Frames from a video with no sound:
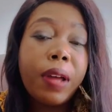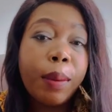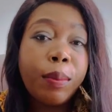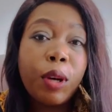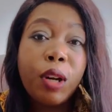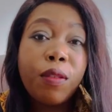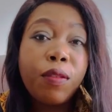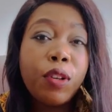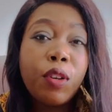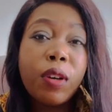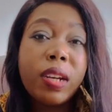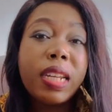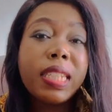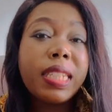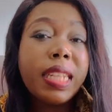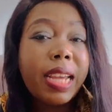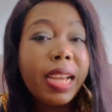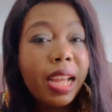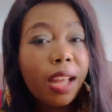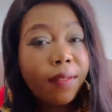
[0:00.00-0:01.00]
I'm not even gonna
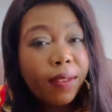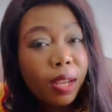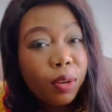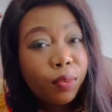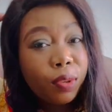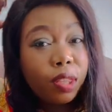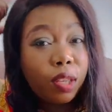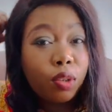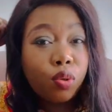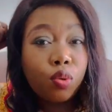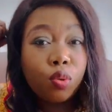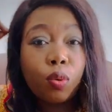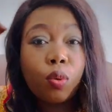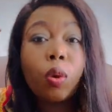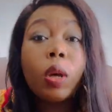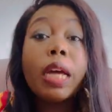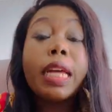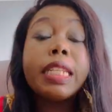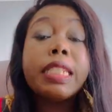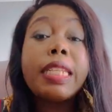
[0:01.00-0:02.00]
say cover it with a duke.
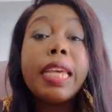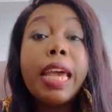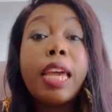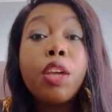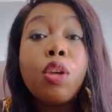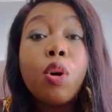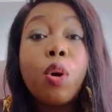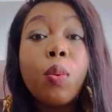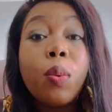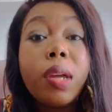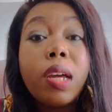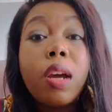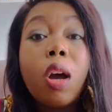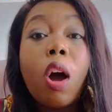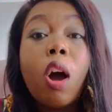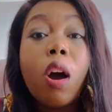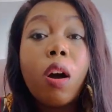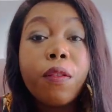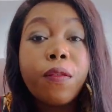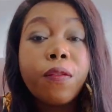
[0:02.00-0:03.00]
Take your wig
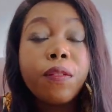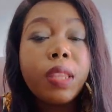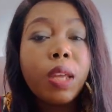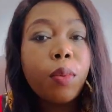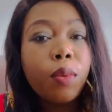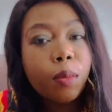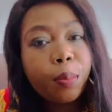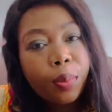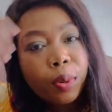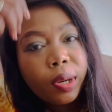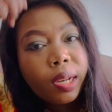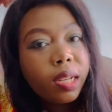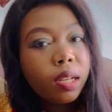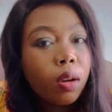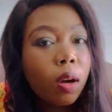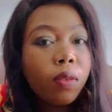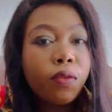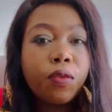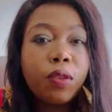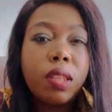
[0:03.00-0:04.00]
off. They will pull it
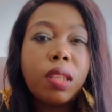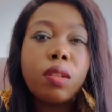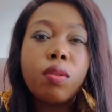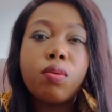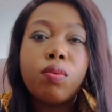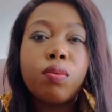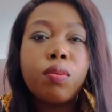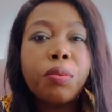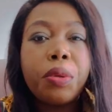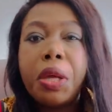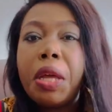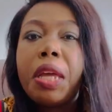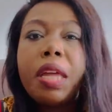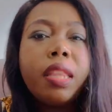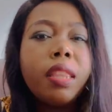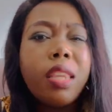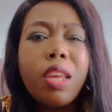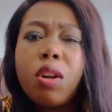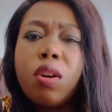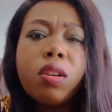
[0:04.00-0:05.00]
off with a duke.
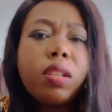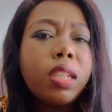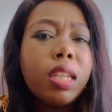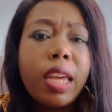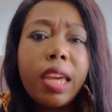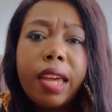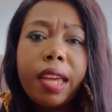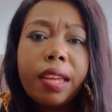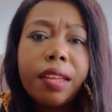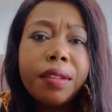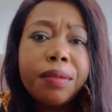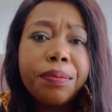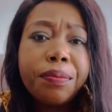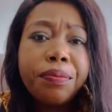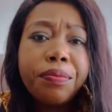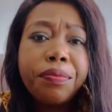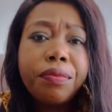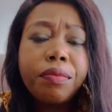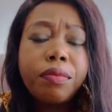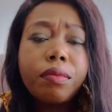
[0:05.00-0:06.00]
They don't care.
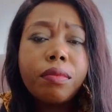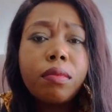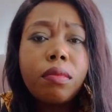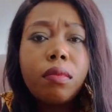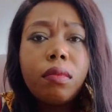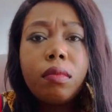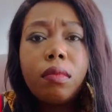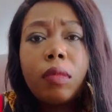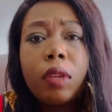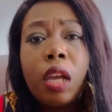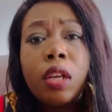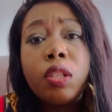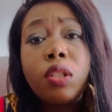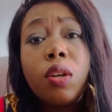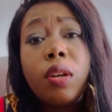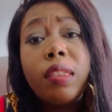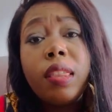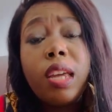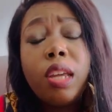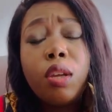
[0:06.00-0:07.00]

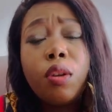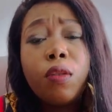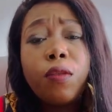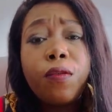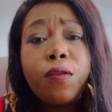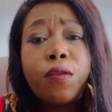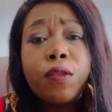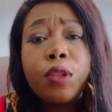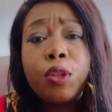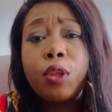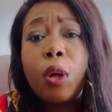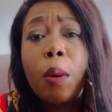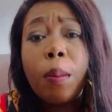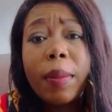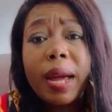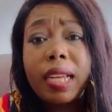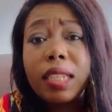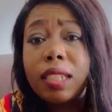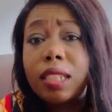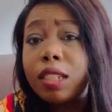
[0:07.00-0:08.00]
So thank you so
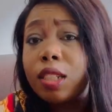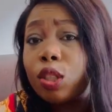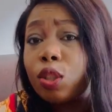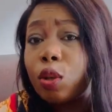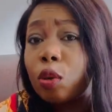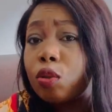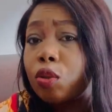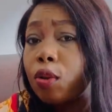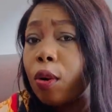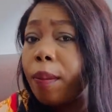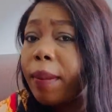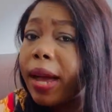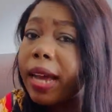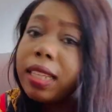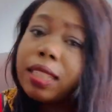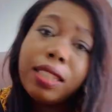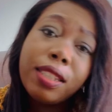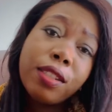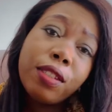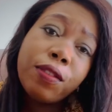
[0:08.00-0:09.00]
much, so
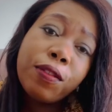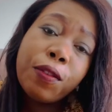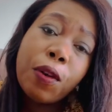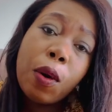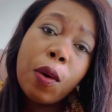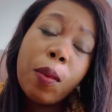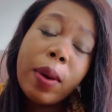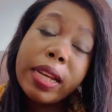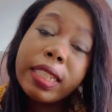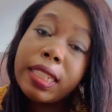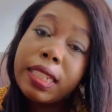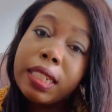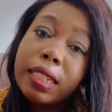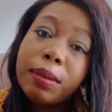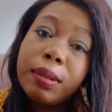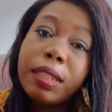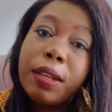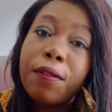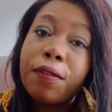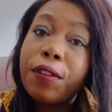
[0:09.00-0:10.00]
much for
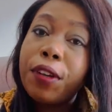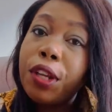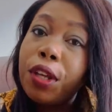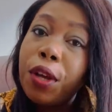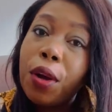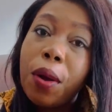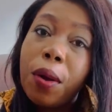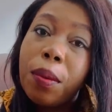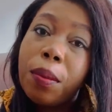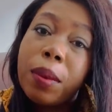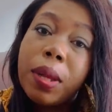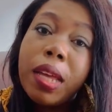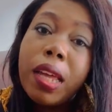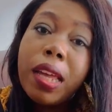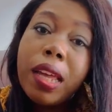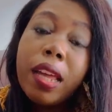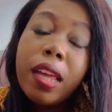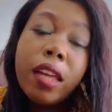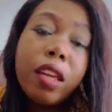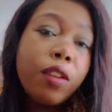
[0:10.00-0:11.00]
watching the video.
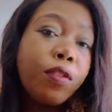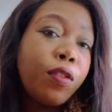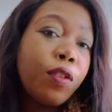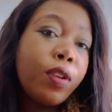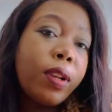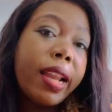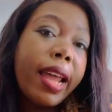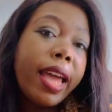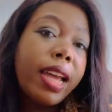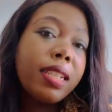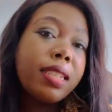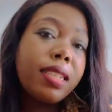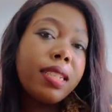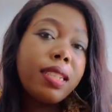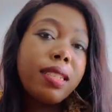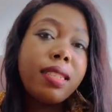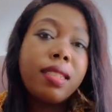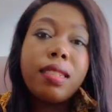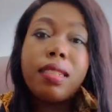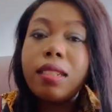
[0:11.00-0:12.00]
If you liked
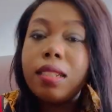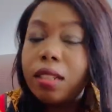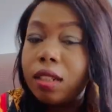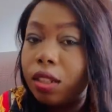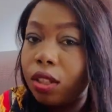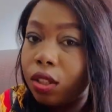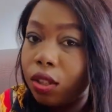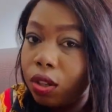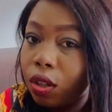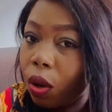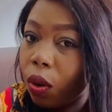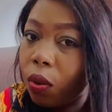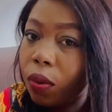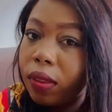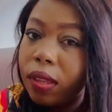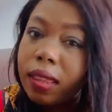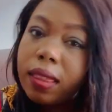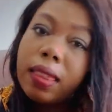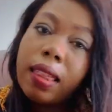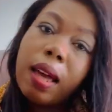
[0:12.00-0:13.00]
it, show
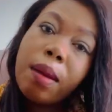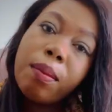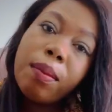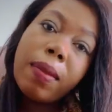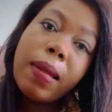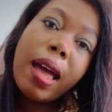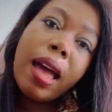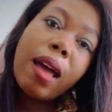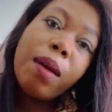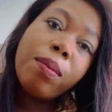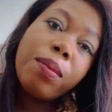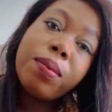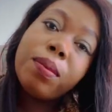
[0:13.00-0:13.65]
the thumb up.